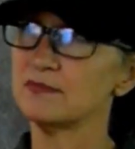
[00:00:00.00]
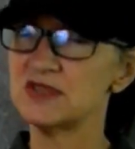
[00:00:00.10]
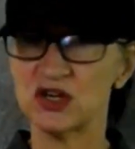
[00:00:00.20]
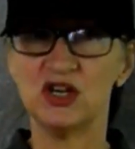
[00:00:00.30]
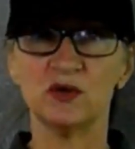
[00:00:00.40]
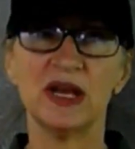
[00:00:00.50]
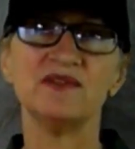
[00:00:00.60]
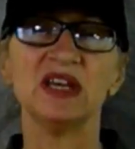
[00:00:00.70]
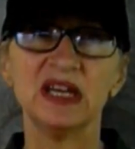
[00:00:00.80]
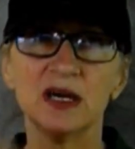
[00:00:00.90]
so you don't
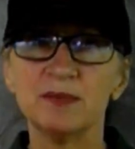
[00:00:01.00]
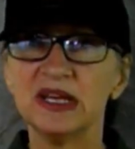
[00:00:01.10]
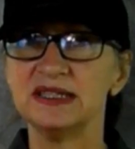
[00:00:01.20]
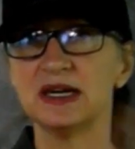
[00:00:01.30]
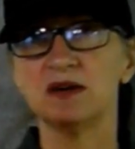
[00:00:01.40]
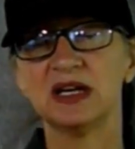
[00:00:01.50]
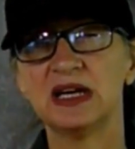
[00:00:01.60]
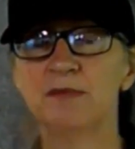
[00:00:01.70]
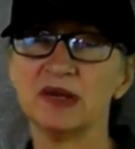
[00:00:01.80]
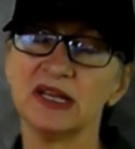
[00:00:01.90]
have to get up and get down and
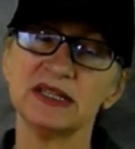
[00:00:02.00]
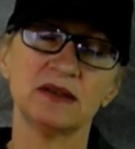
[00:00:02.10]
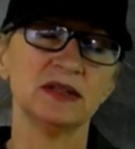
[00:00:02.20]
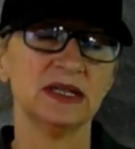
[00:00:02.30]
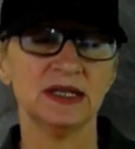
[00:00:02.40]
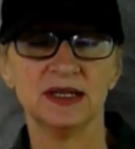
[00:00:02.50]
get up and get down.